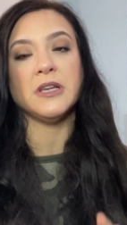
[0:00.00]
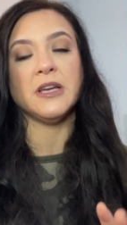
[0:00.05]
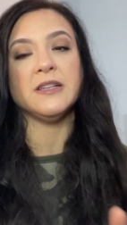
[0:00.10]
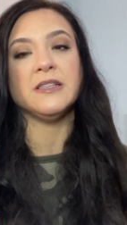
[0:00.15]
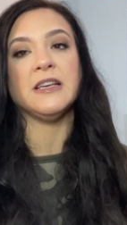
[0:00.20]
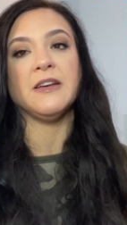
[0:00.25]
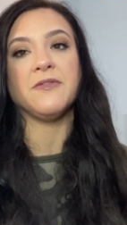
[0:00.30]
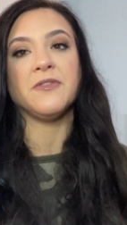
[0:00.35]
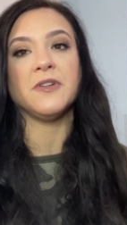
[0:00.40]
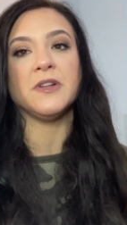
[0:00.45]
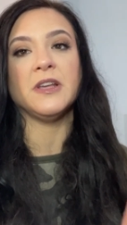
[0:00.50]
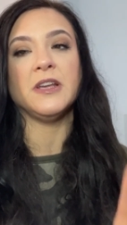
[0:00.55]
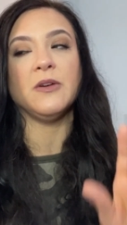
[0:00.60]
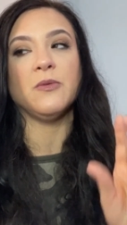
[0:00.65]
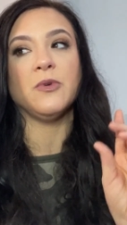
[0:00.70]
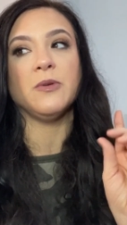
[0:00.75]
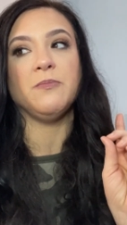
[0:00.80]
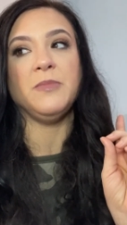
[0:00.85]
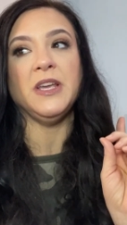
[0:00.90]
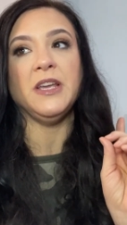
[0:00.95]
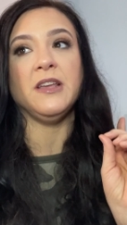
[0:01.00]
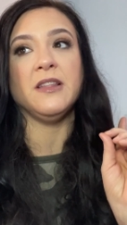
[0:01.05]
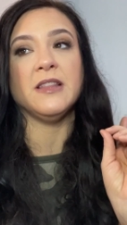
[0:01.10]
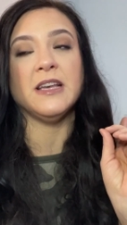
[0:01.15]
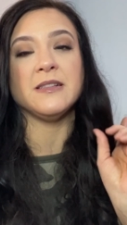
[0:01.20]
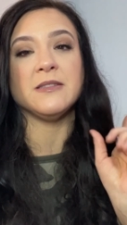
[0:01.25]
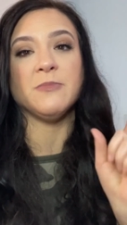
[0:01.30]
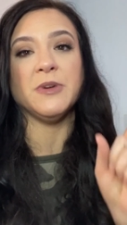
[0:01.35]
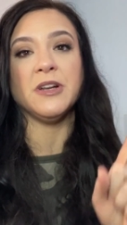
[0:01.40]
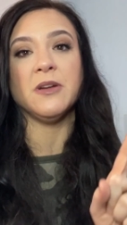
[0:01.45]
I definitely would be,
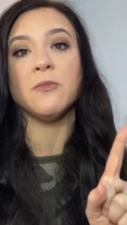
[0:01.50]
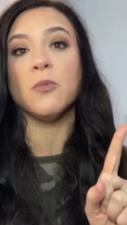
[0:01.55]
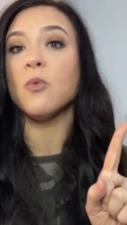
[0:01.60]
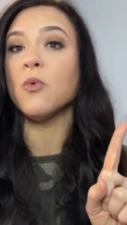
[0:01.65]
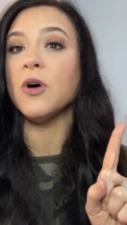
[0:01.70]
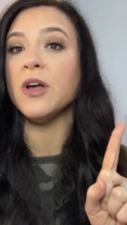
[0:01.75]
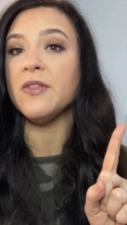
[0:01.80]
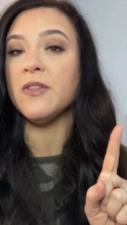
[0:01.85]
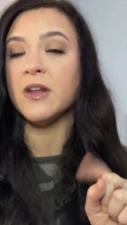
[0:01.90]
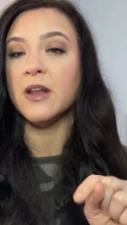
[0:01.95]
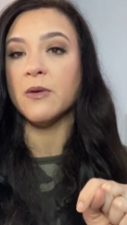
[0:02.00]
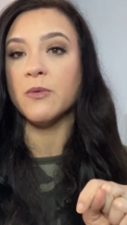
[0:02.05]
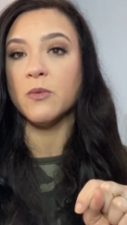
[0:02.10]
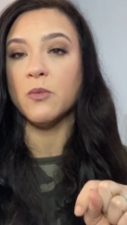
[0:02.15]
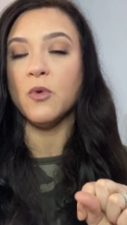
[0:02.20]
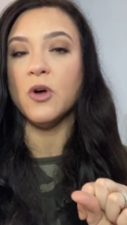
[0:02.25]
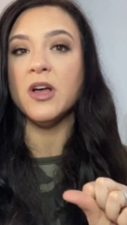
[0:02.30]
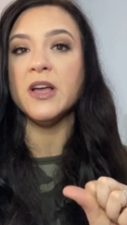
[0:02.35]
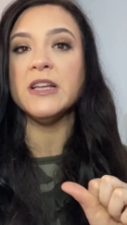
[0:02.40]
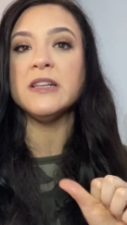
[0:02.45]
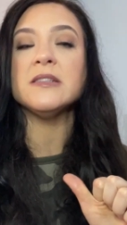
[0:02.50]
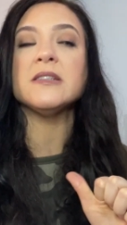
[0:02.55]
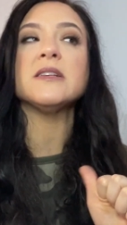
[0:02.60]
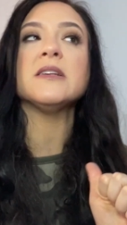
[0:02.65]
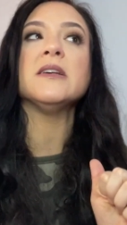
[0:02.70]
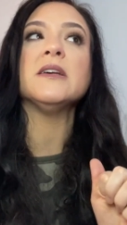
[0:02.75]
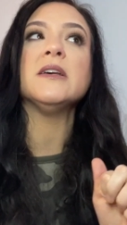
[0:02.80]
that's my number one that I would want.